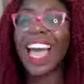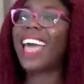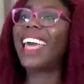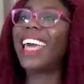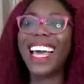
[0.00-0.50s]

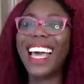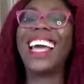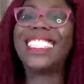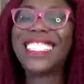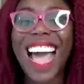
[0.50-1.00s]
I
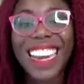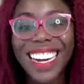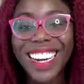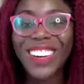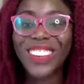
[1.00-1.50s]
lie. See, I
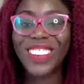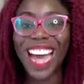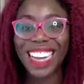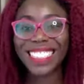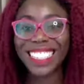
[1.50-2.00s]

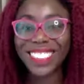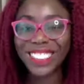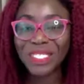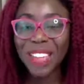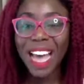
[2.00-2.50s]

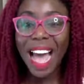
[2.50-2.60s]
know.